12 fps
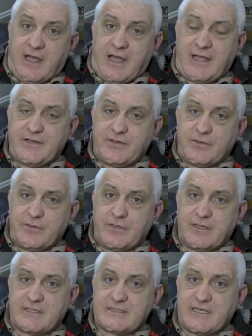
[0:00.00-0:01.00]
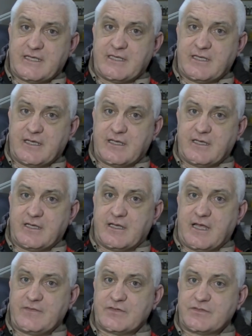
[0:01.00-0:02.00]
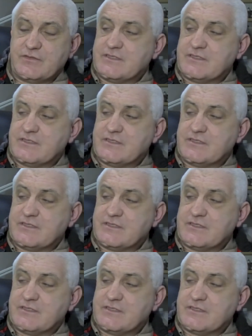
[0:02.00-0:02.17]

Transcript: I do, like I say, I just